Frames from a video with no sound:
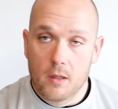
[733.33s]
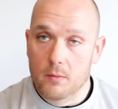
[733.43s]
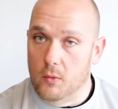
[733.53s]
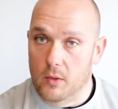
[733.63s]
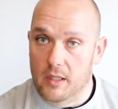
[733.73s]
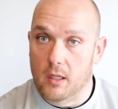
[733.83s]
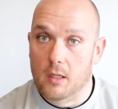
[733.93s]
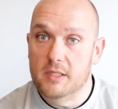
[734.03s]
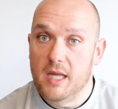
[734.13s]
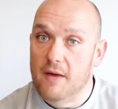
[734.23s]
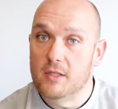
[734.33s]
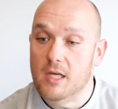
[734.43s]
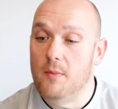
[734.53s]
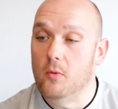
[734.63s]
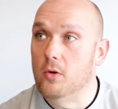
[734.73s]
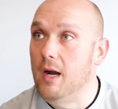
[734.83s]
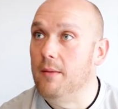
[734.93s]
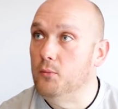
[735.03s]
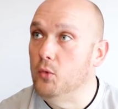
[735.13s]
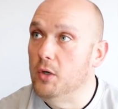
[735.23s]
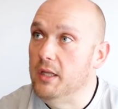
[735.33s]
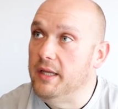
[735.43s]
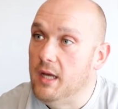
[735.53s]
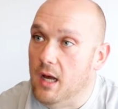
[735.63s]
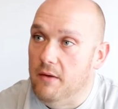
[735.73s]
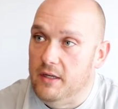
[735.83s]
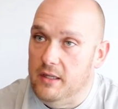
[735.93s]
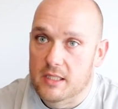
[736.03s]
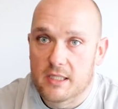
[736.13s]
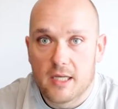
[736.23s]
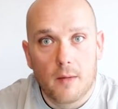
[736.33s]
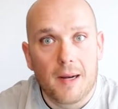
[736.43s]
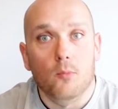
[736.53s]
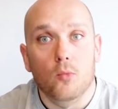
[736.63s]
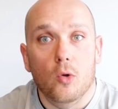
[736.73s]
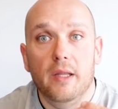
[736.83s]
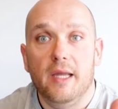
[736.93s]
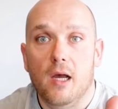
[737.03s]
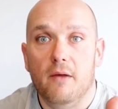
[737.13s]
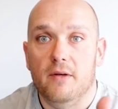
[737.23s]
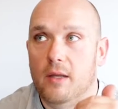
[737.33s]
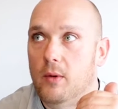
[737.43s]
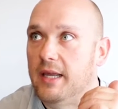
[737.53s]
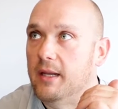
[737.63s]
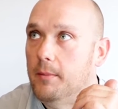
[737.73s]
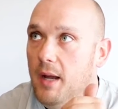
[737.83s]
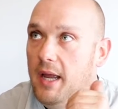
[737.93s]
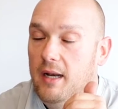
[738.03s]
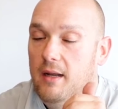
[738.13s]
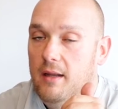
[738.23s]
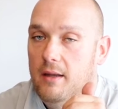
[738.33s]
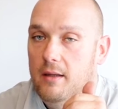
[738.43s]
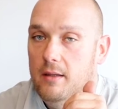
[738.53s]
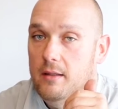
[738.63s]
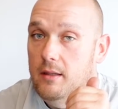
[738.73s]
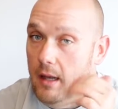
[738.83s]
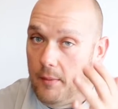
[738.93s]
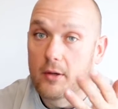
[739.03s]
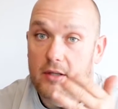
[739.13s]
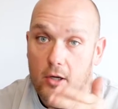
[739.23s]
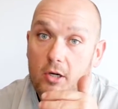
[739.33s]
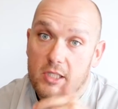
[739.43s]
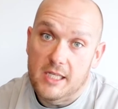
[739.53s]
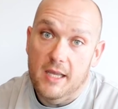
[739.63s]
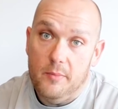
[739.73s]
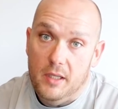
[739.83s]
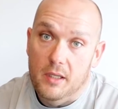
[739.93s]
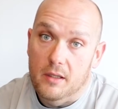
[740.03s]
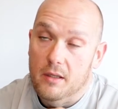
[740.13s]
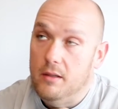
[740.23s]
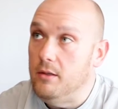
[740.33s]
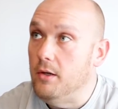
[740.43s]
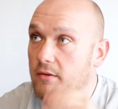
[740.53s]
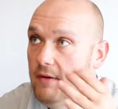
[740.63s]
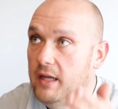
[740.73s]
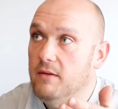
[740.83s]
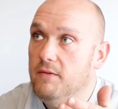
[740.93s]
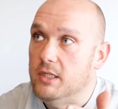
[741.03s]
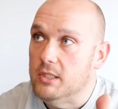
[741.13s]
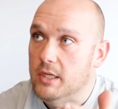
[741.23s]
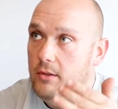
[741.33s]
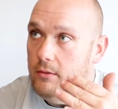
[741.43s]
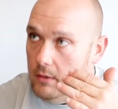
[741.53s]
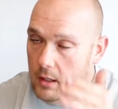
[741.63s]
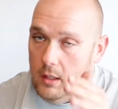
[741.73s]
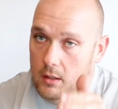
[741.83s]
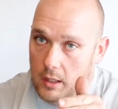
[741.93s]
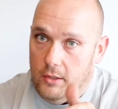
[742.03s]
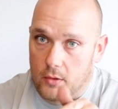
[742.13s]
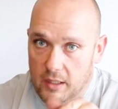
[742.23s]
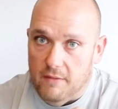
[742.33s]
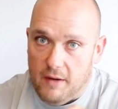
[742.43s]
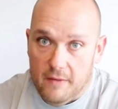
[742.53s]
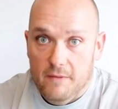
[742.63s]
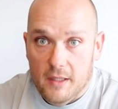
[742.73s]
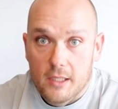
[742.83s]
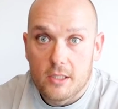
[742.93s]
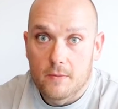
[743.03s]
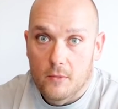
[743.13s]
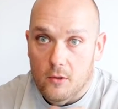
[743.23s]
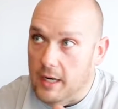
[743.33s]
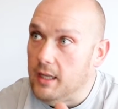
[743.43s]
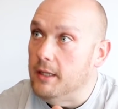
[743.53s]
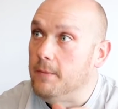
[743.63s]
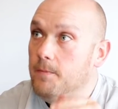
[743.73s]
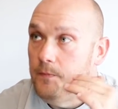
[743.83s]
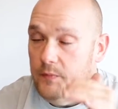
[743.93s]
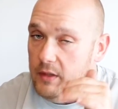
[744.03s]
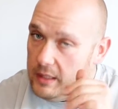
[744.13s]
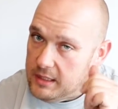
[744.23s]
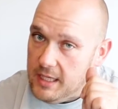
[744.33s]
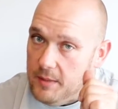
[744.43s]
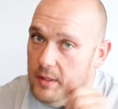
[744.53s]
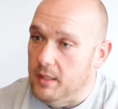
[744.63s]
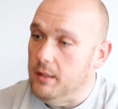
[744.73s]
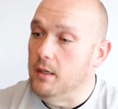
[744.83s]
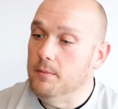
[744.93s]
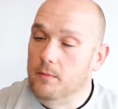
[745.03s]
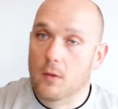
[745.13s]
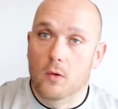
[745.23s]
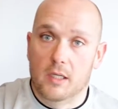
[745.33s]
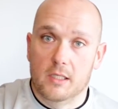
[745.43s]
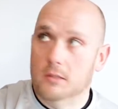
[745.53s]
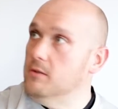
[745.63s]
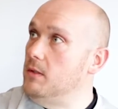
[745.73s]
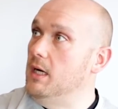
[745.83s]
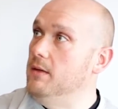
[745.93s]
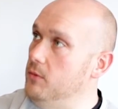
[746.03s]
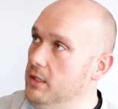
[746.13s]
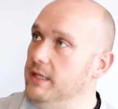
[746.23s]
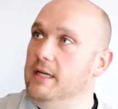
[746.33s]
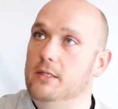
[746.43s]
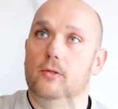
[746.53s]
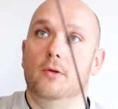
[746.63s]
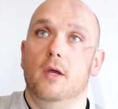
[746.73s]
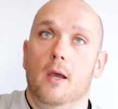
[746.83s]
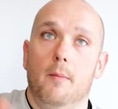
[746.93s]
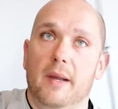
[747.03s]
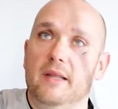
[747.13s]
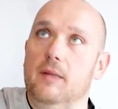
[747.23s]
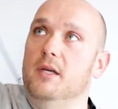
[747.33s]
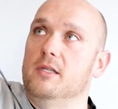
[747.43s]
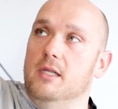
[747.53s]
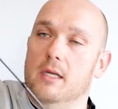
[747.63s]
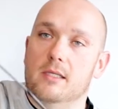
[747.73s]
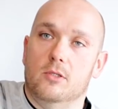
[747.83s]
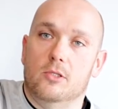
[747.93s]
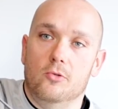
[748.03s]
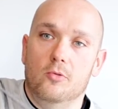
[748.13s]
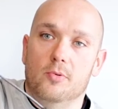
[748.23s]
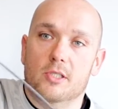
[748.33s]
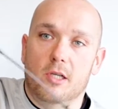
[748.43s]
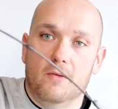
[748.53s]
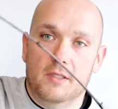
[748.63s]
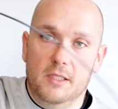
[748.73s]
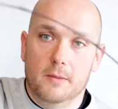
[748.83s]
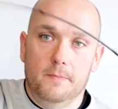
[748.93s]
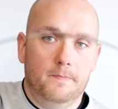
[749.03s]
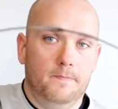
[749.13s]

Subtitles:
But when it comes time for top water, I'm really confident in this setup. I'm really confident that when I get a bite, they're gonna stay pinned. You know, you fight the fish like you need to fight a fish correctly. They stay pinned up on a Kistler rod. Really they do. Mainly because of that super soft tip.